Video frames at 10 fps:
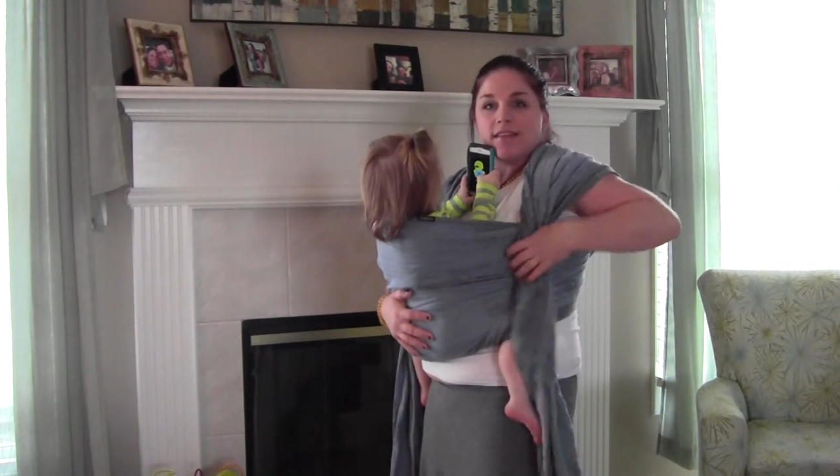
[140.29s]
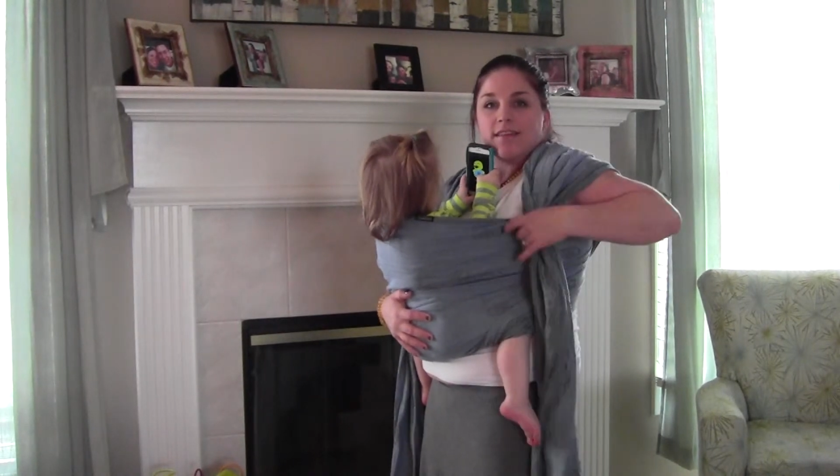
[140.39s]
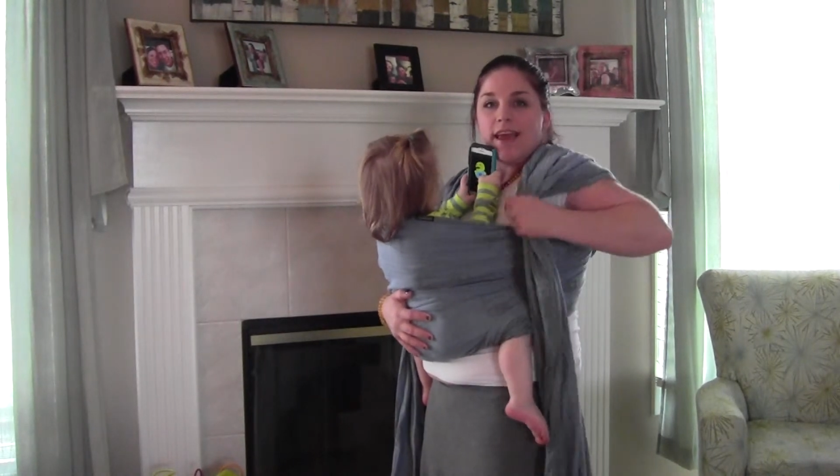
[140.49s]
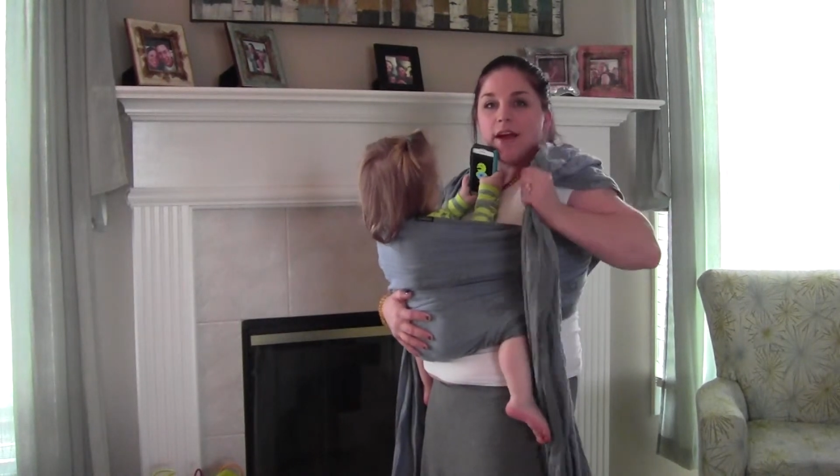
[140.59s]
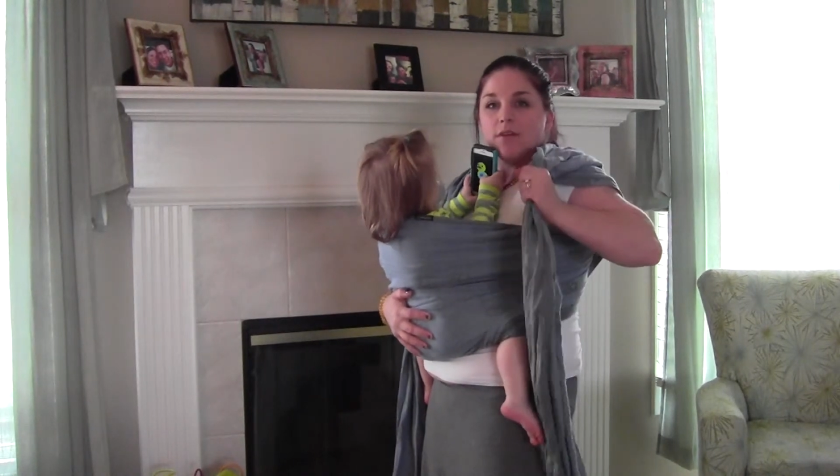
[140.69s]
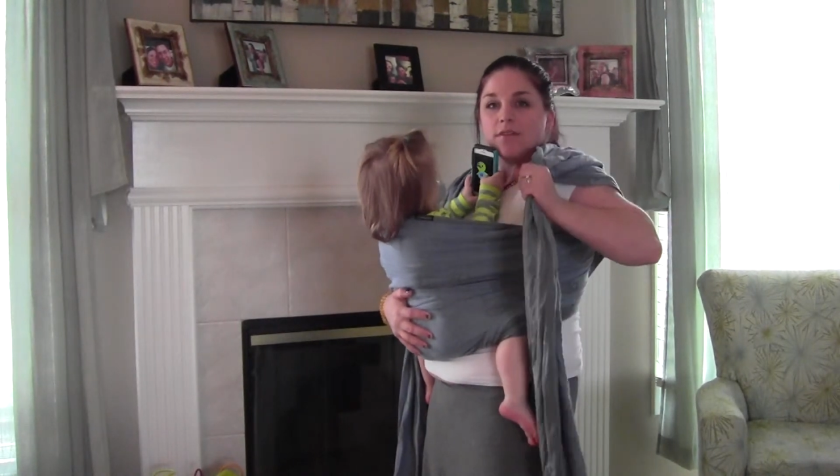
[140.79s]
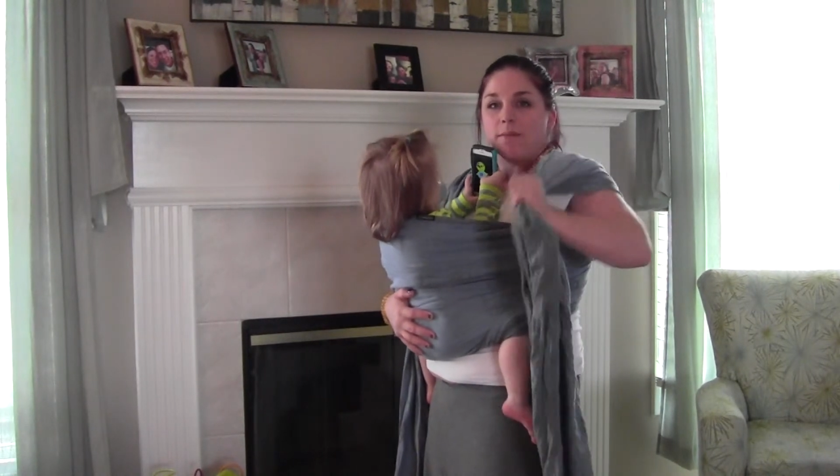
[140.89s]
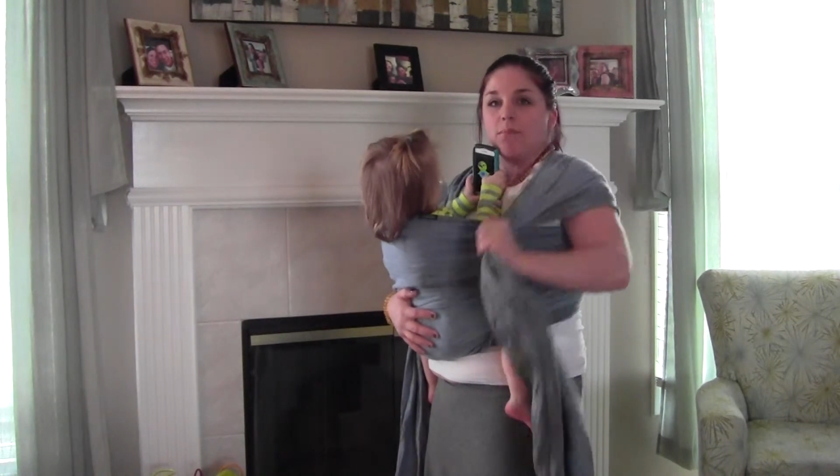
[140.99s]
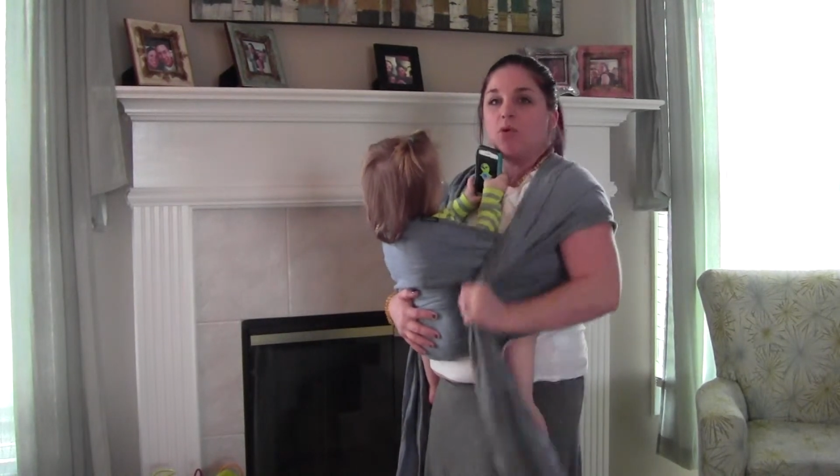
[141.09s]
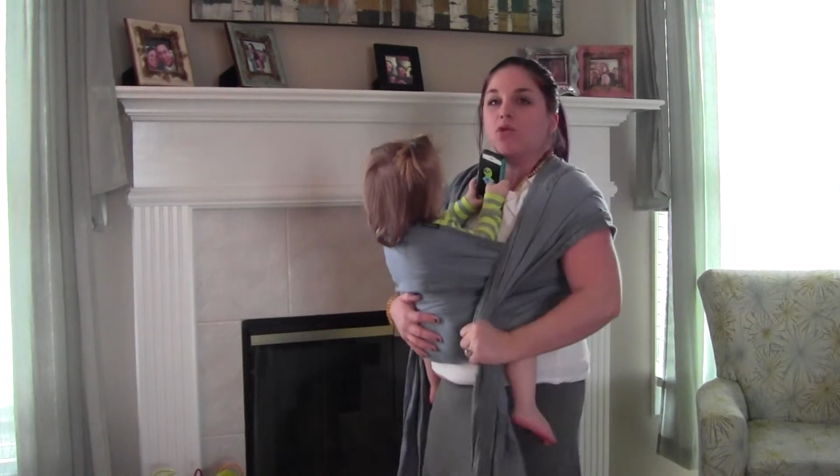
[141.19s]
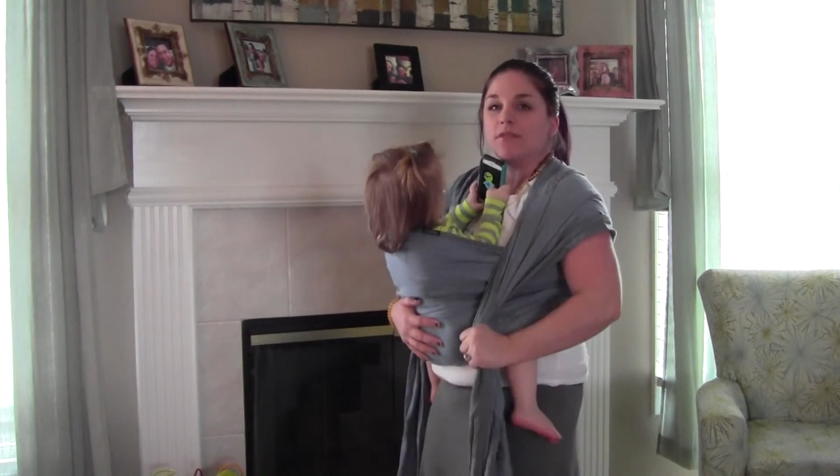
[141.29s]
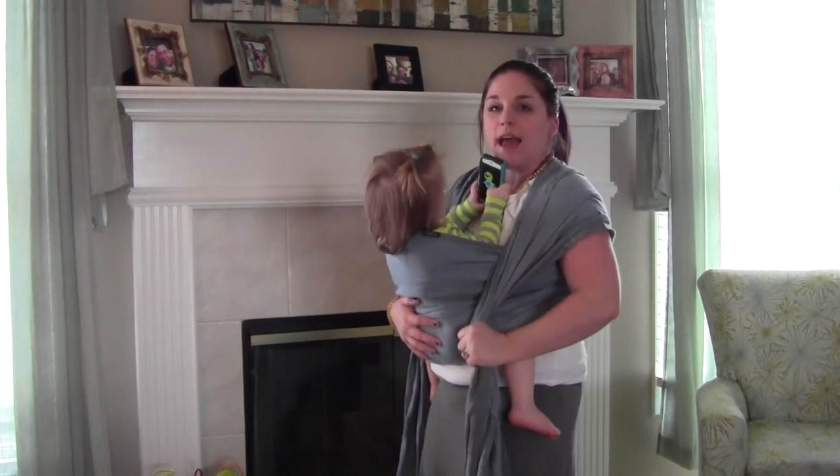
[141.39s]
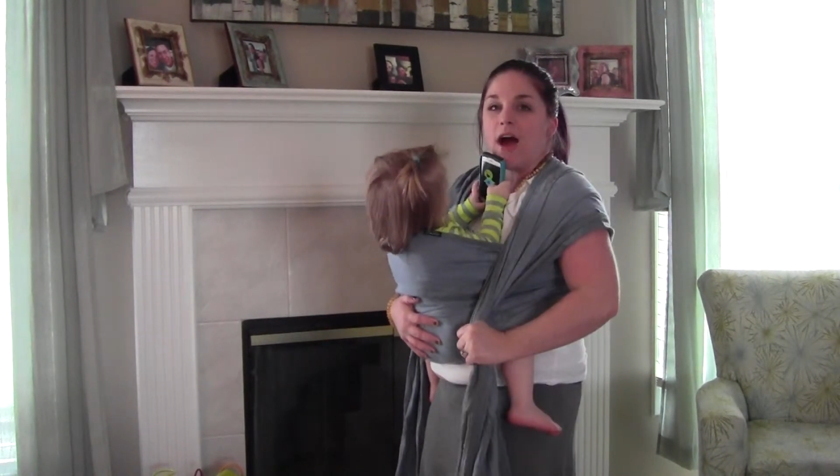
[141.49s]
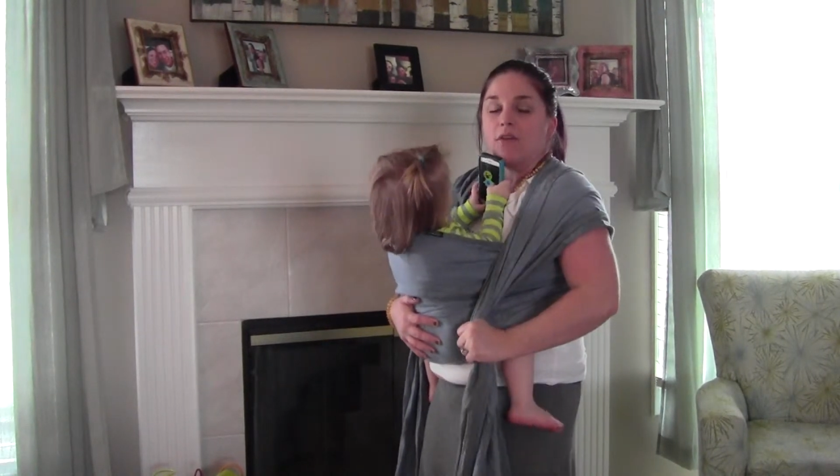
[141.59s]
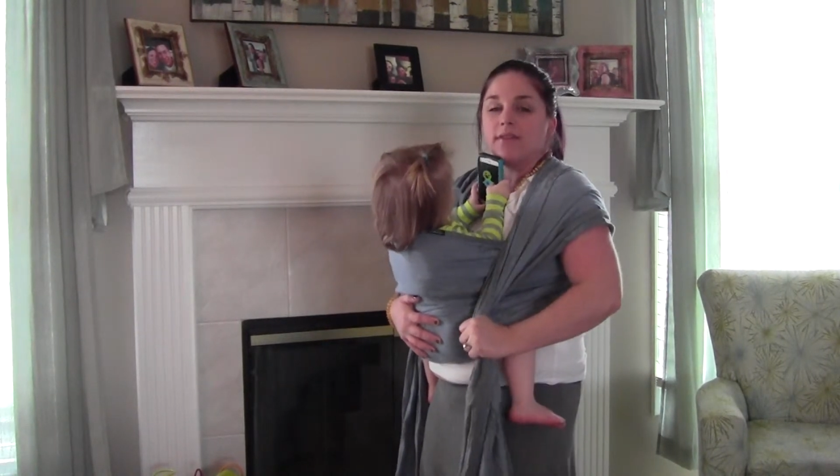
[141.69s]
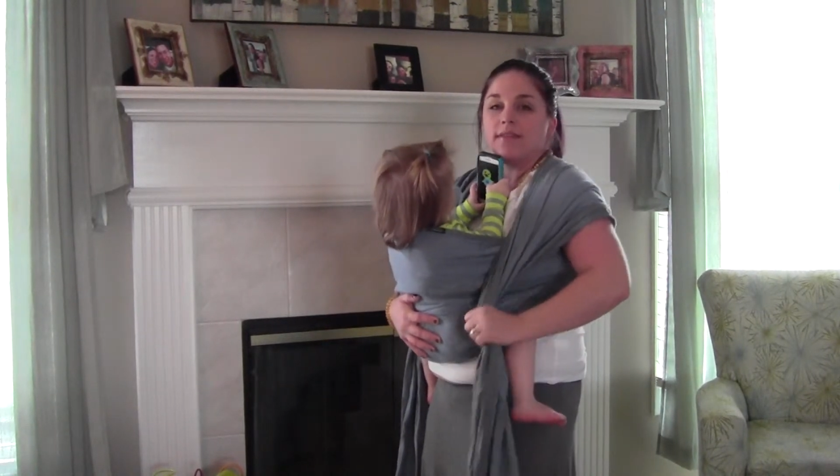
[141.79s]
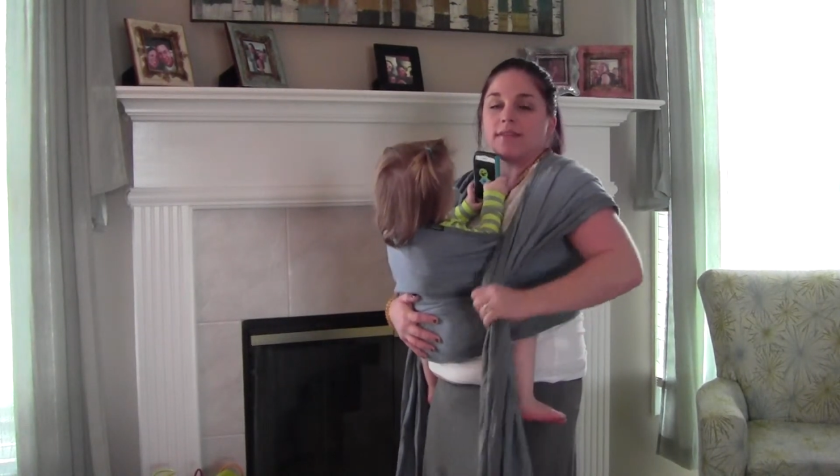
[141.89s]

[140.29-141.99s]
tails and pull down.